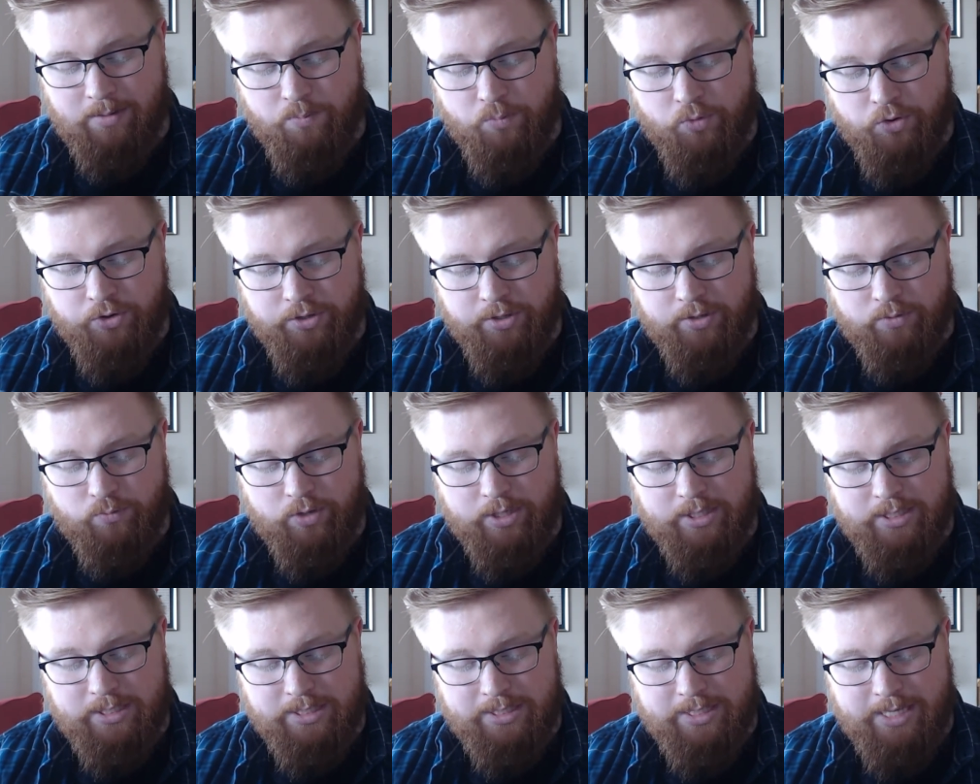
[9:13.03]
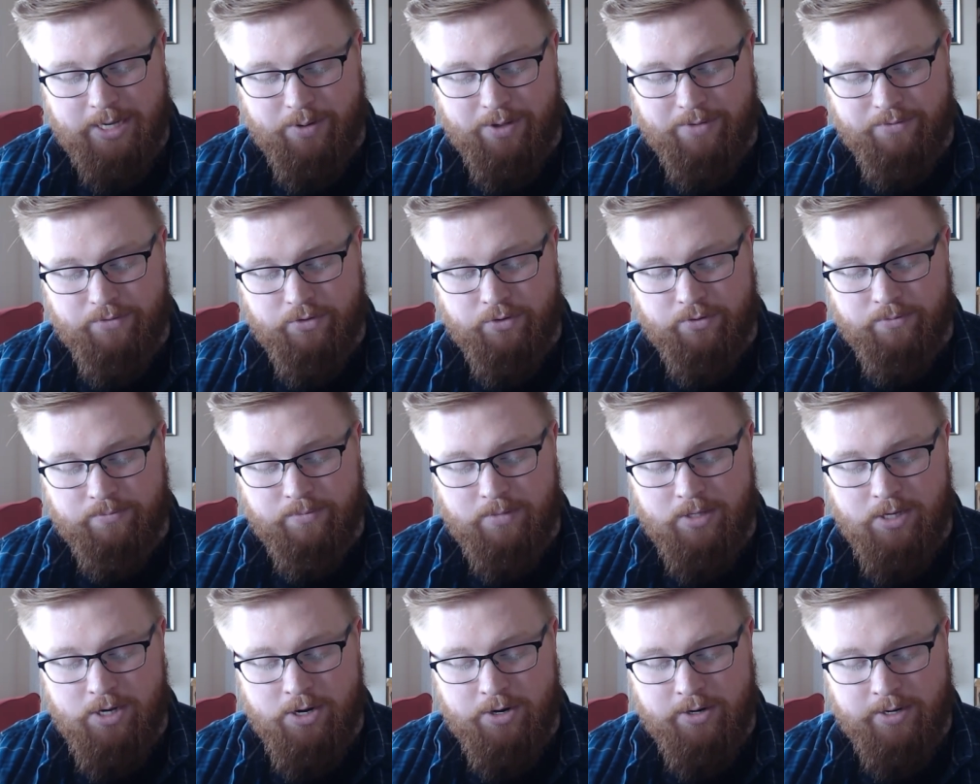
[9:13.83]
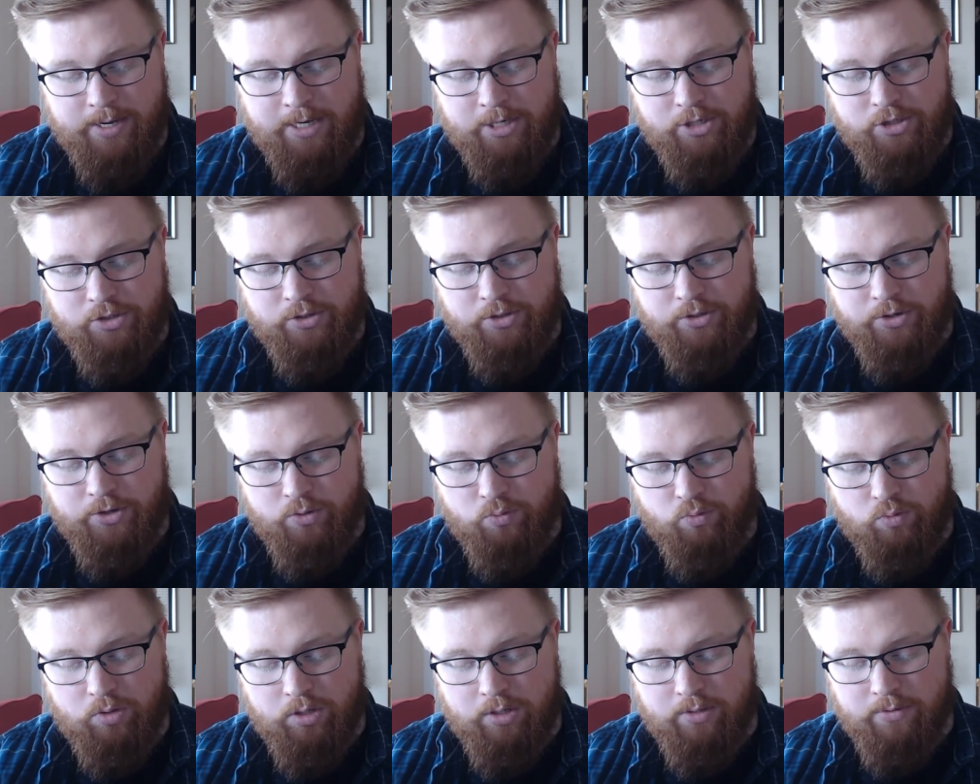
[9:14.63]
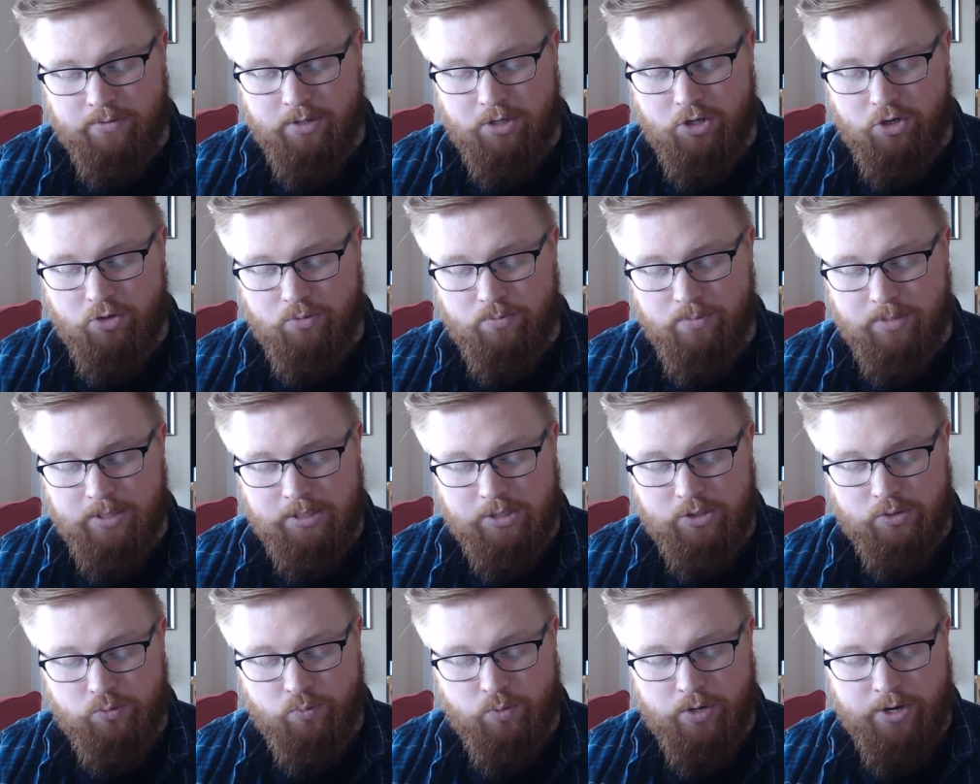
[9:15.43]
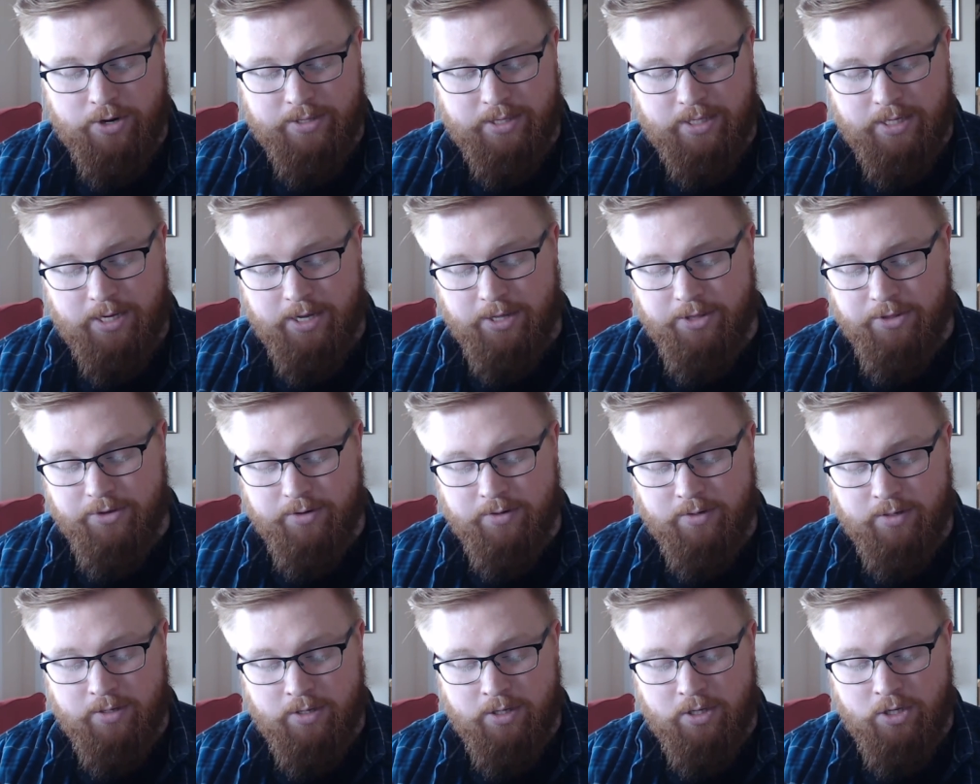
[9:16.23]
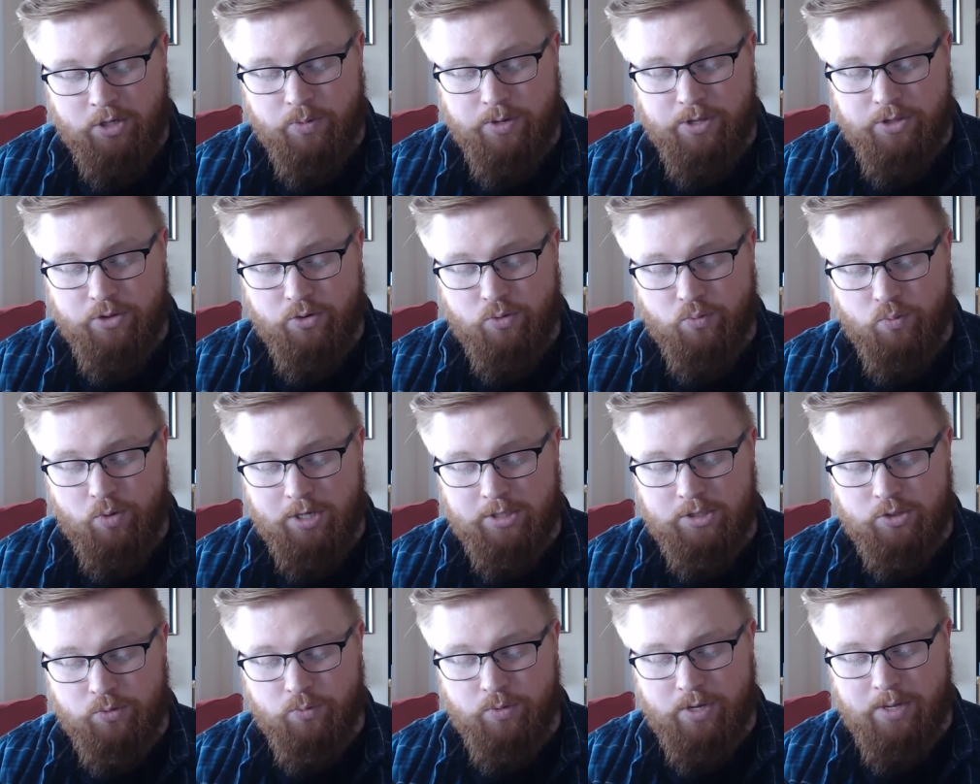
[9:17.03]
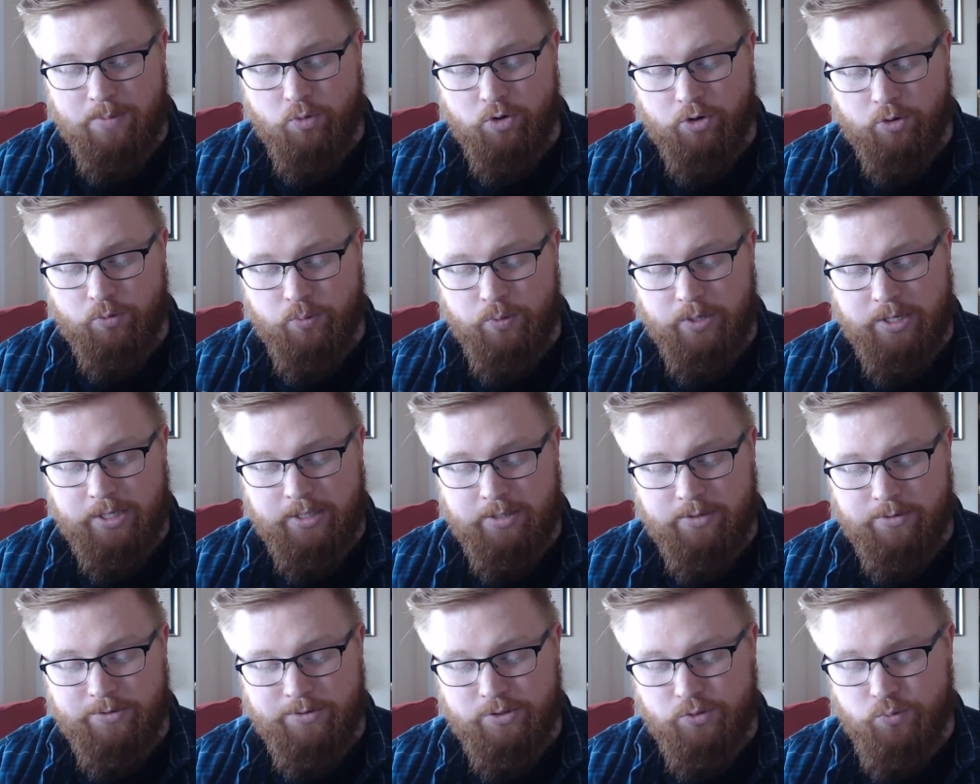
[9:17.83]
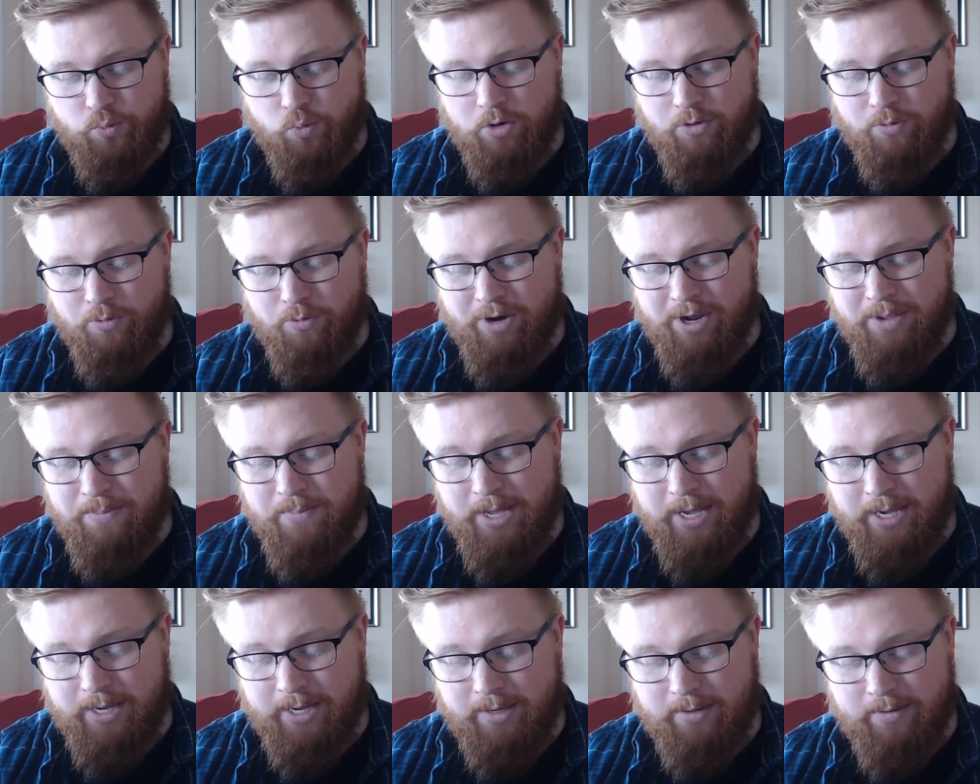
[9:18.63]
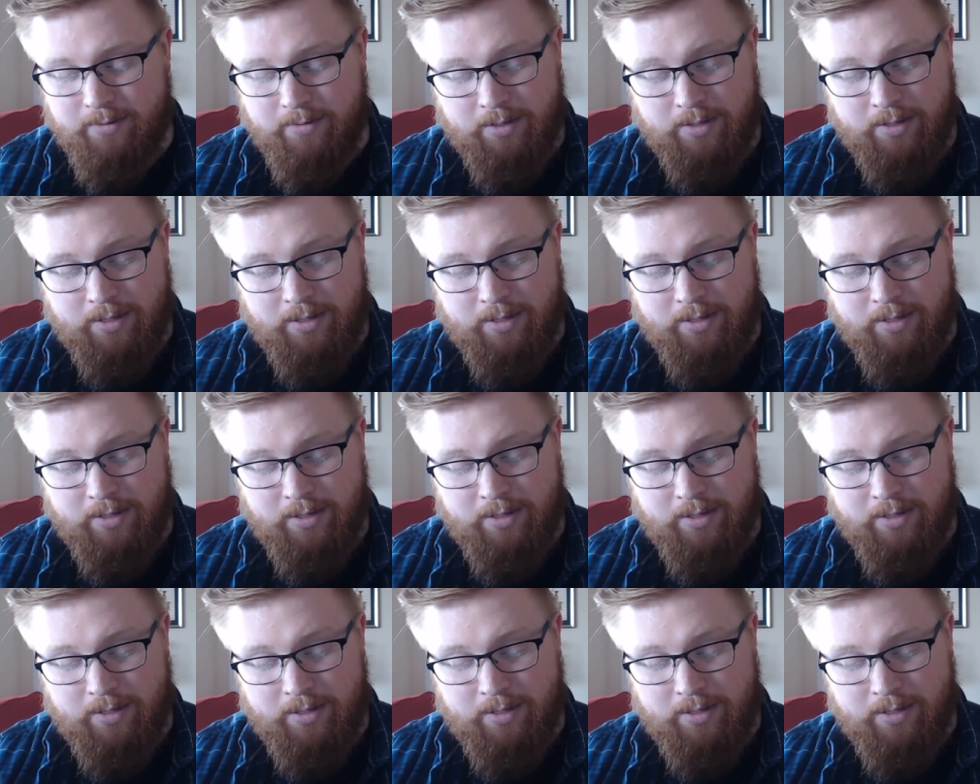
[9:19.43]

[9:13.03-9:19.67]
More than once, however, the Archangel heard one of the humans swear at the other, who either walked away more quickly or swore right back.